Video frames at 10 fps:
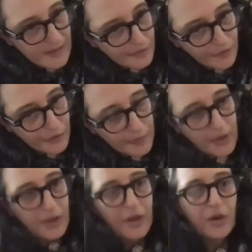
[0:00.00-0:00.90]
film
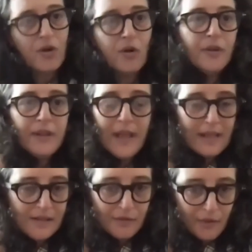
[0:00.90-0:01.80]
called The
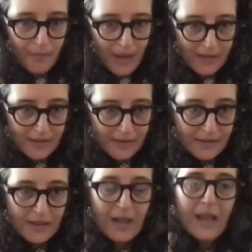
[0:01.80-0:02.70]
Dance of the Masks.
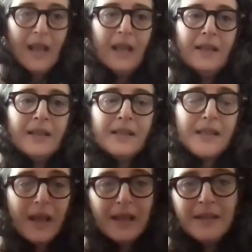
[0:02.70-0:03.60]
The
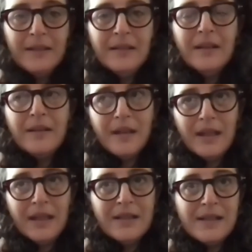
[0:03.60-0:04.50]
second thing
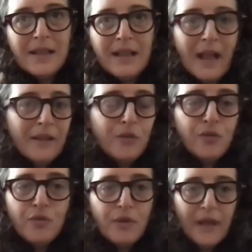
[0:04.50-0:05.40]
is that they had
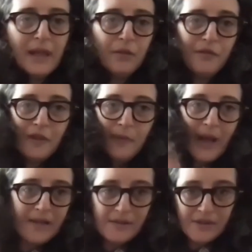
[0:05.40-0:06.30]
to film
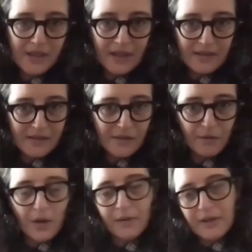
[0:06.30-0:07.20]
exercises
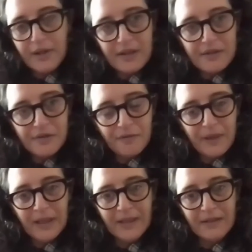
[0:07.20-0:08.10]
throughout the years of
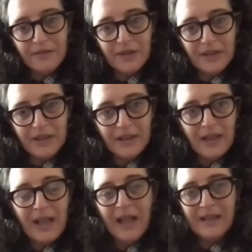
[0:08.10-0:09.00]
being at the VGIG.
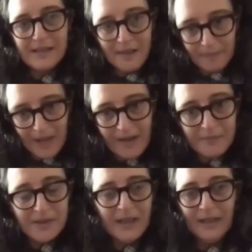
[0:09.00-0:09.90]
And sometimes
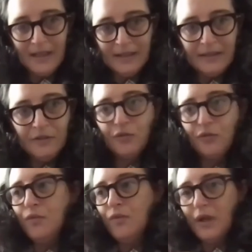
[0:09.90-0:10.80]
they needed
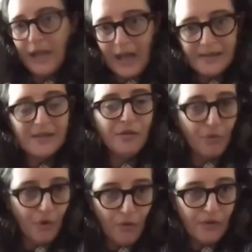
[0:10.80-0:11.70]
to cast
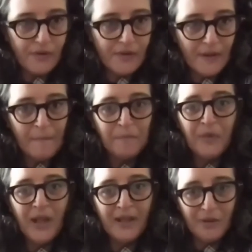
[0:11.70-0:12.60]
roles.
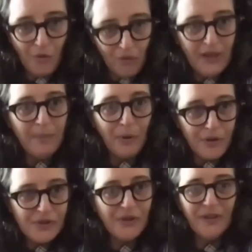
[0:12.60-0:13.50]
And the only
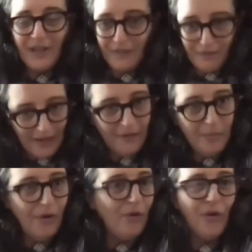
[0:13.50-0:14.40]
person
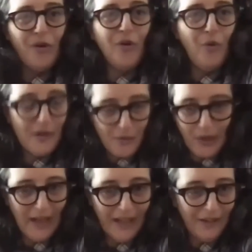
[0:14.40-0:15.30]
available or who was
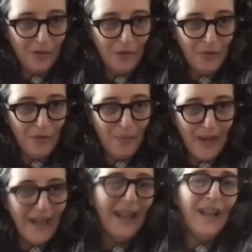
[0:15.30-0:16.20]
willing to
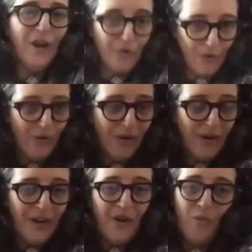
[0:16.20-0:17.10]
play a role
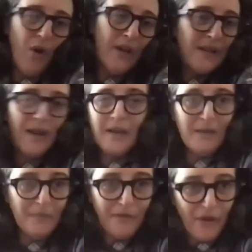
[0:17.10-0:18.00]
was a
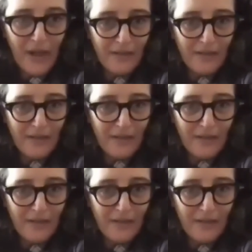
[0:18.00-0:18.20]
friend